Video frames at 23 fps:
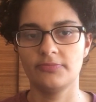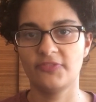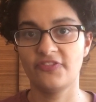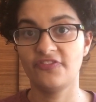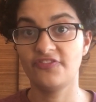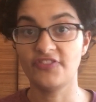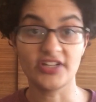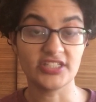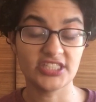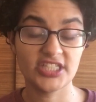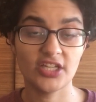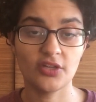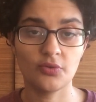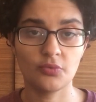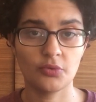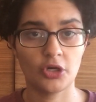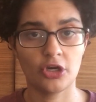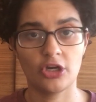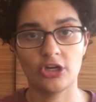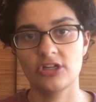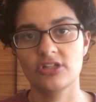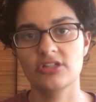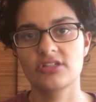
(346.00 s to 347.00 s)
funding
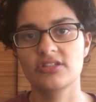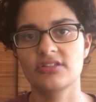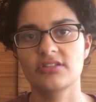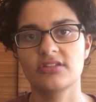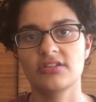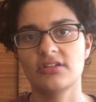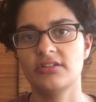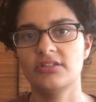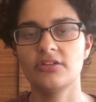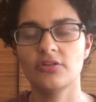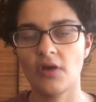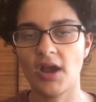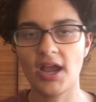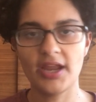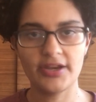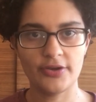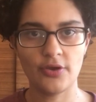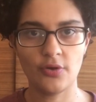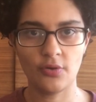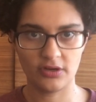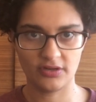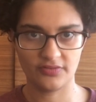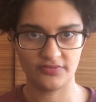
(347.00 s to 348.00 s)
works. You know, I
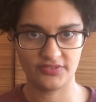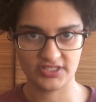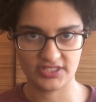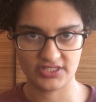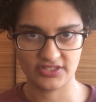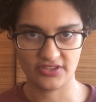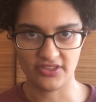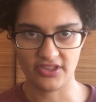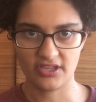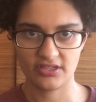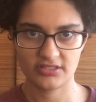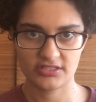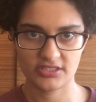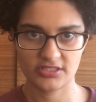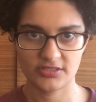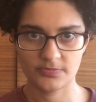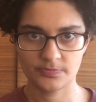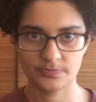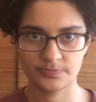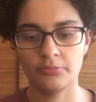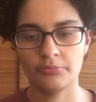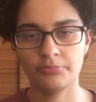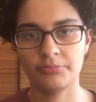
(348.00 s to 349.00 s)
know all of these things.
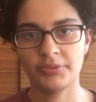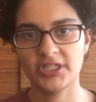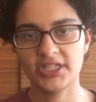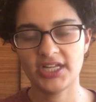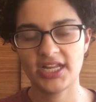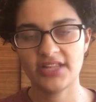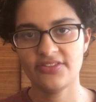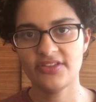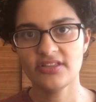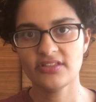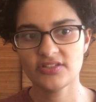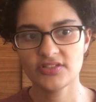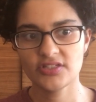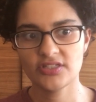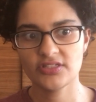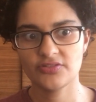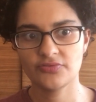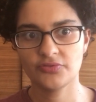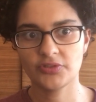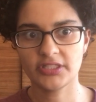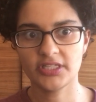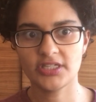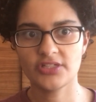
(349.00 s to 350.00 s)
But I think this is
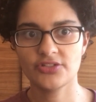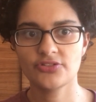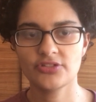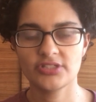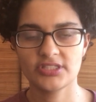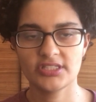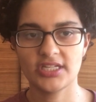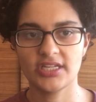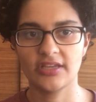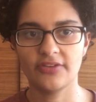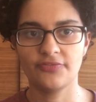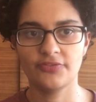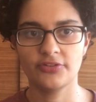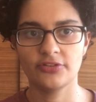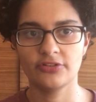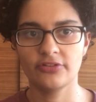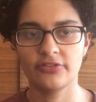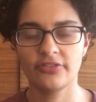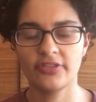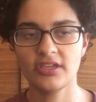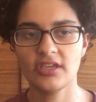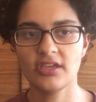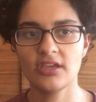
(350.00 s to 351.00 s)
really interesting for
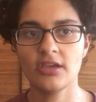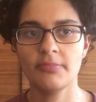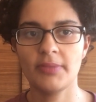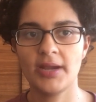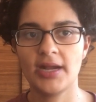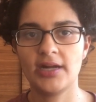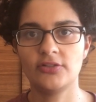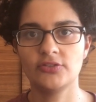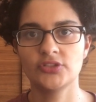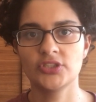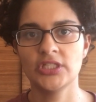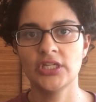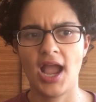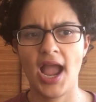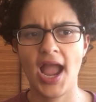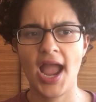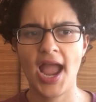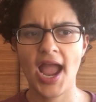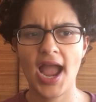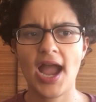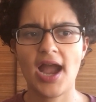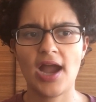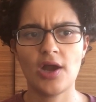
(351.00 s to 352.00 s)
thinking about
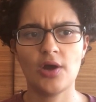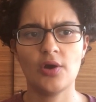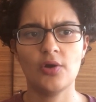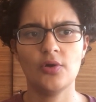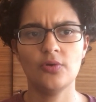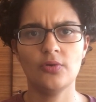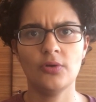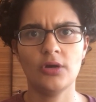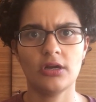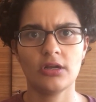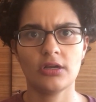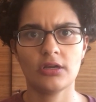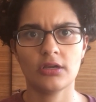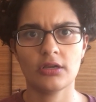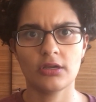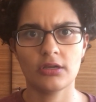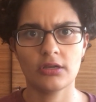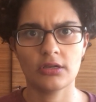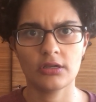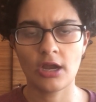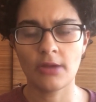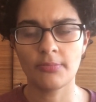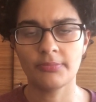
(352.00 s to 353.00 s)
how
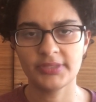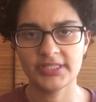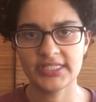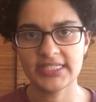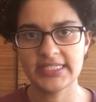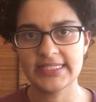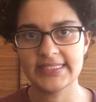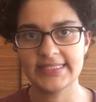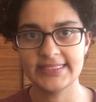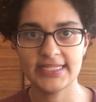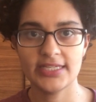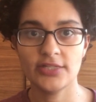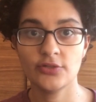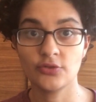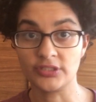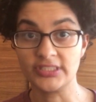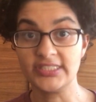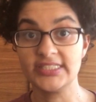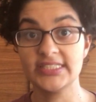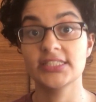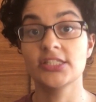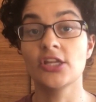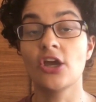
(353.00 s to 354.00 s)
companies did or
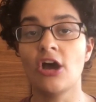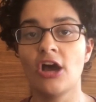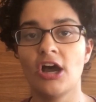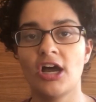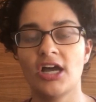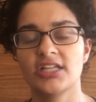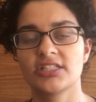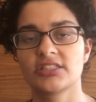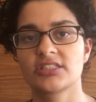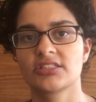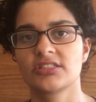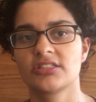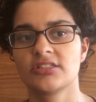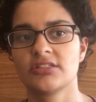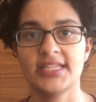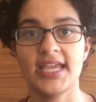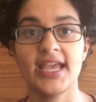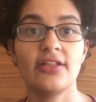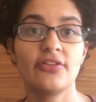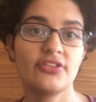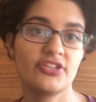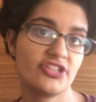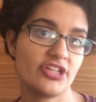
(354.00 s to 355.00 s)
did not
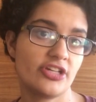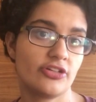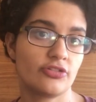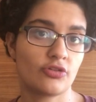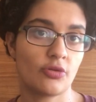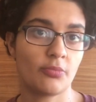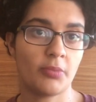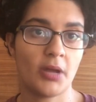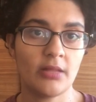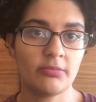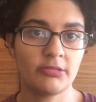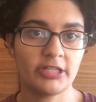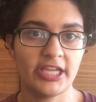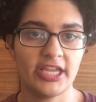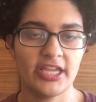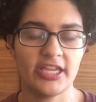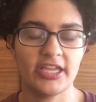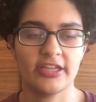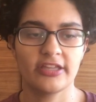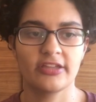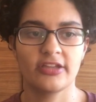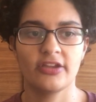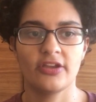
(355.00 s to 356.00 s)
tell the general
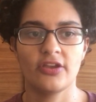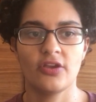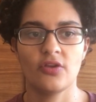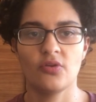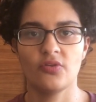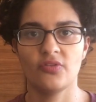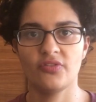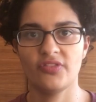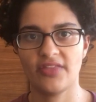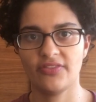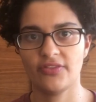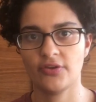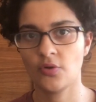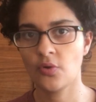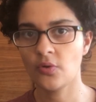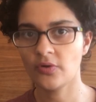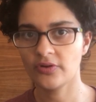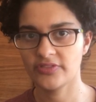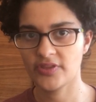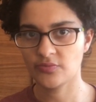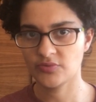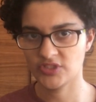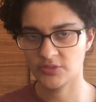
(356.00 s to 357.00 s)
public that the
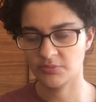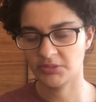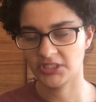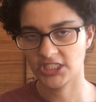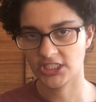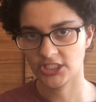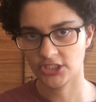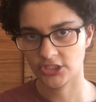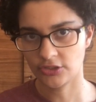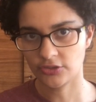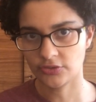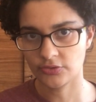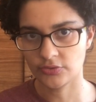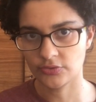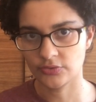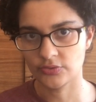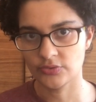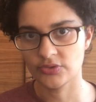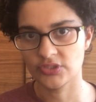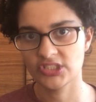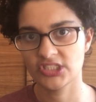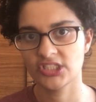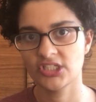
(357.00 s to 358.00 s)
corn that was being
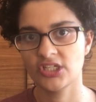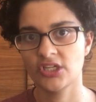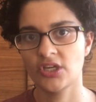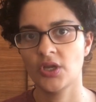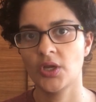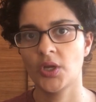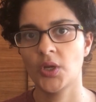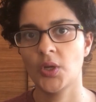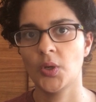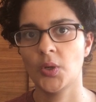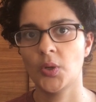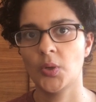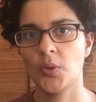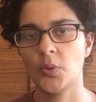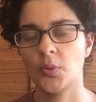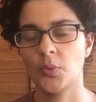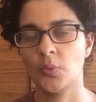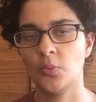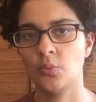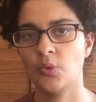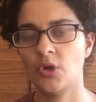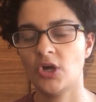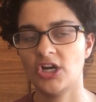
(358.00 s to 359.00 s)
used
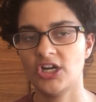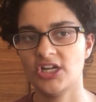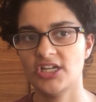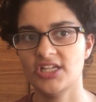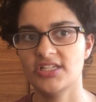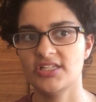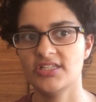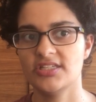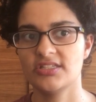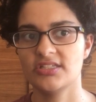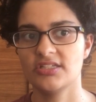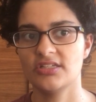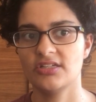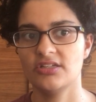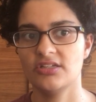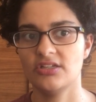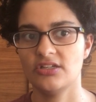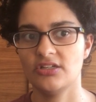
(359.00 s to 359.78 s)
was